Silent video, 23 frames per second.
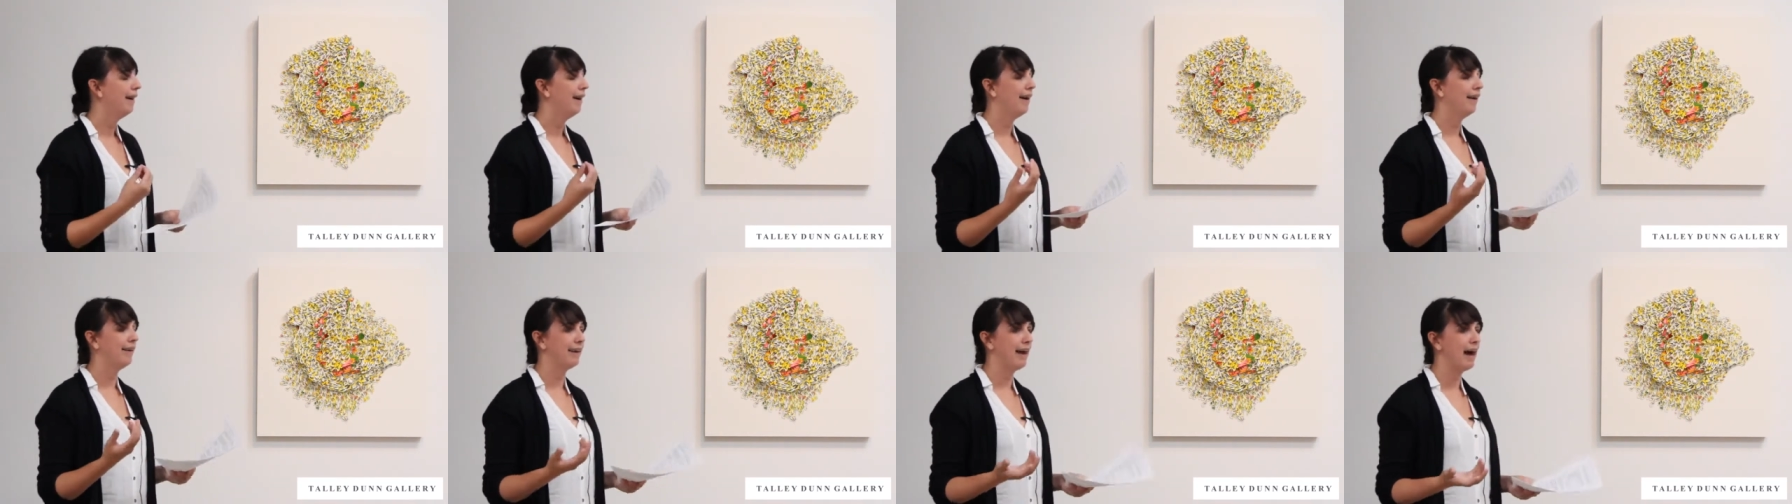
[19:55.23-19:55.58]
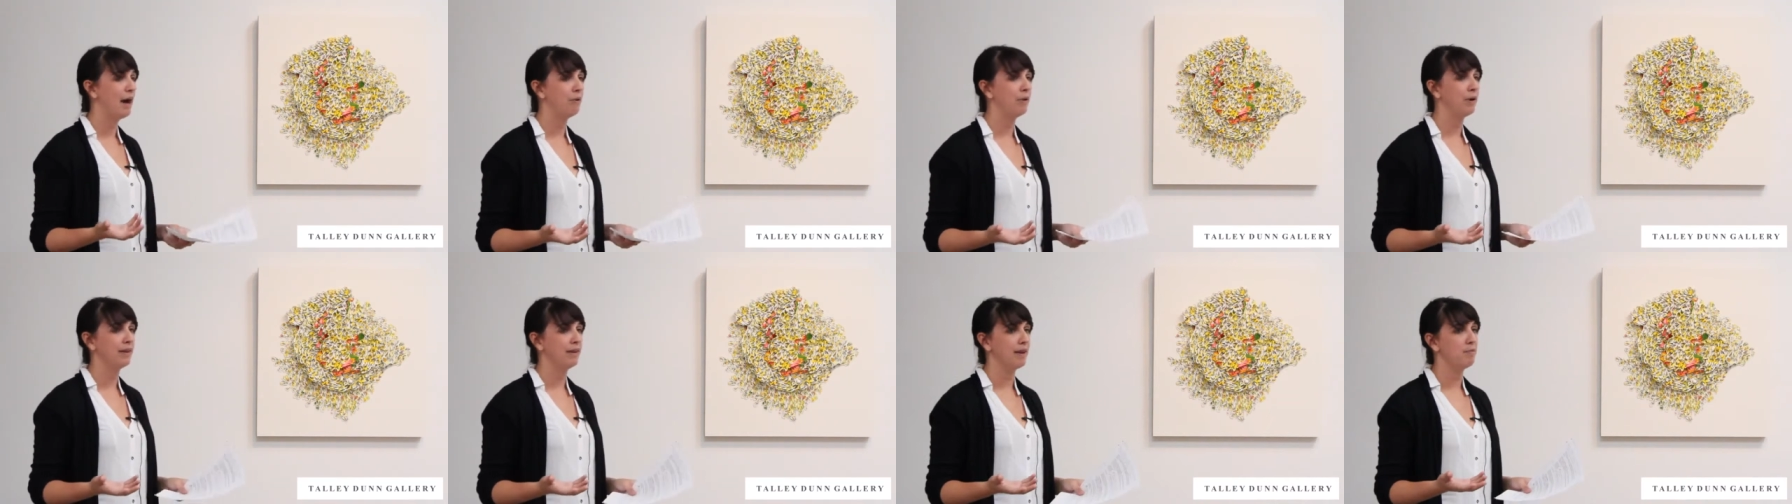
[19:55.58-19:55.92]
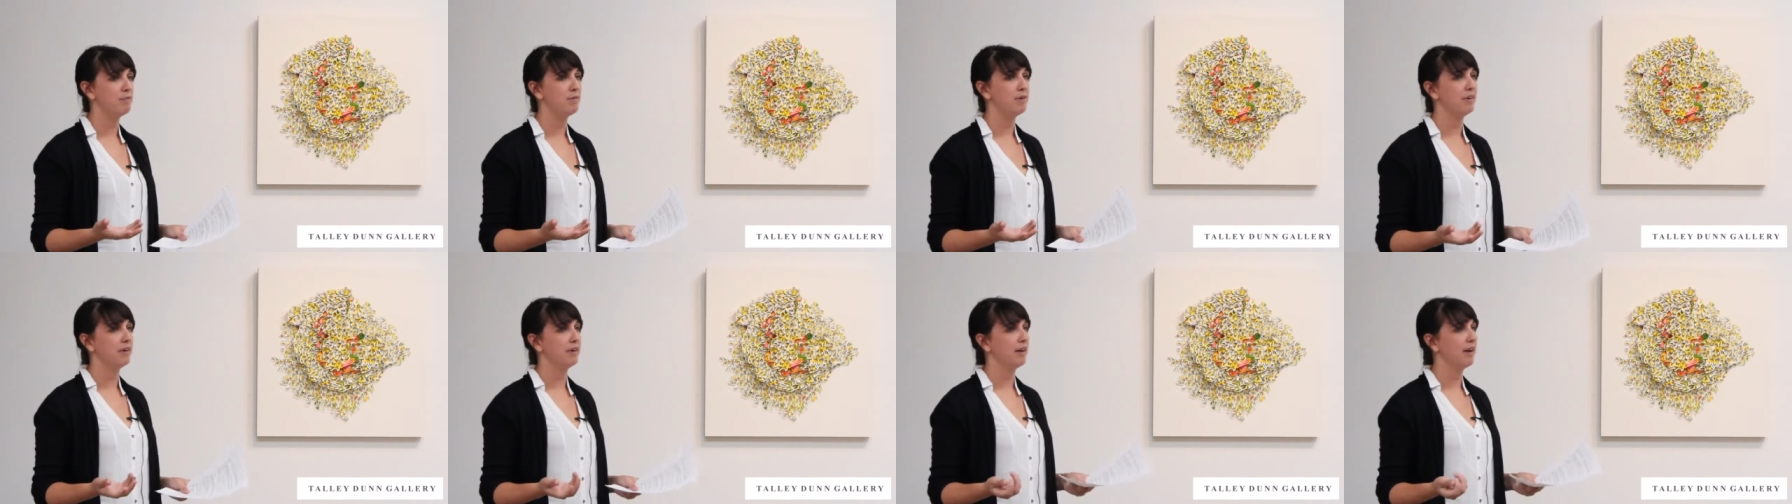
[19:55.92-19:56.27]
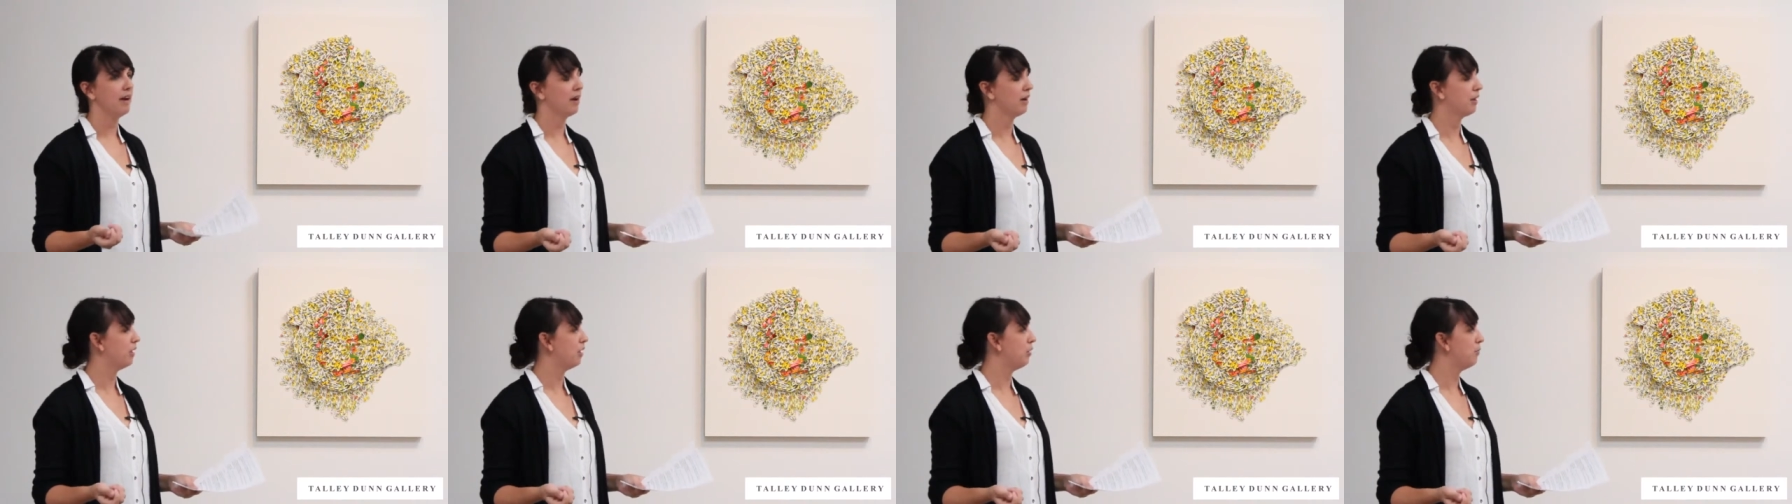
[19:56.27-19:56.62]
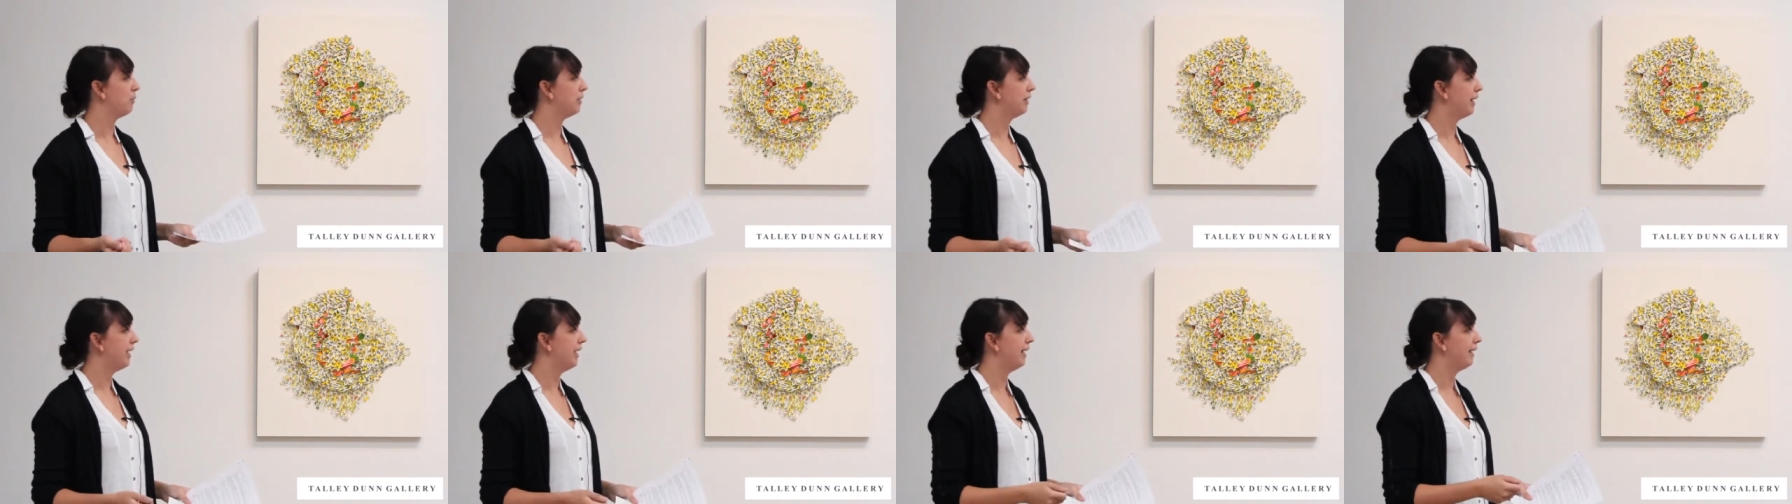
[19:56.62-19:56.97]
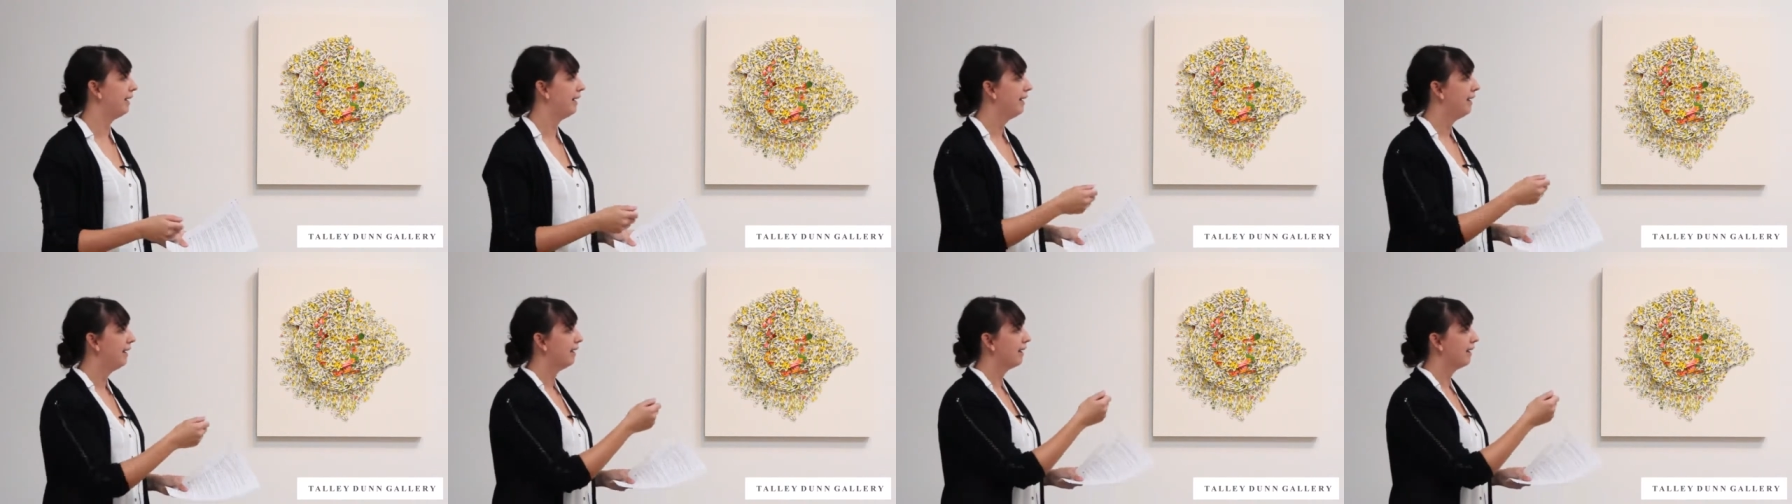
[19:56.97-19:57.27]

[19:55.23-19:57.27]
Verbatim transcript: allowing them to accumulate,